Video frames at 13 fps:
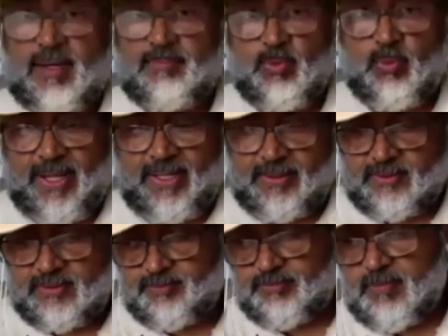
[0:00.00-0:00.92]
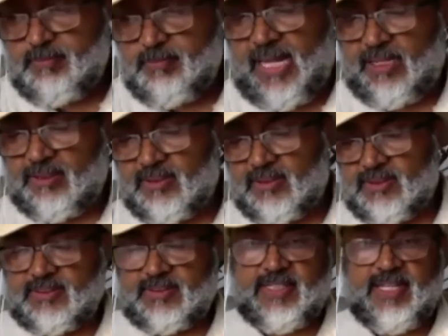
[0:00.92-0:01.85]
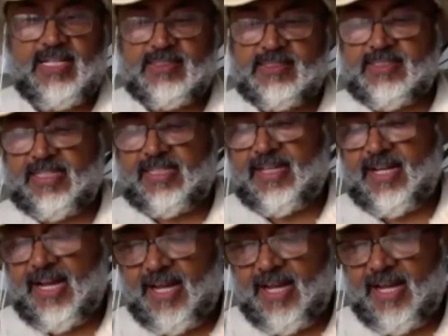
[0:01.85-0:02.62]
went. But now this Nyan Singh guy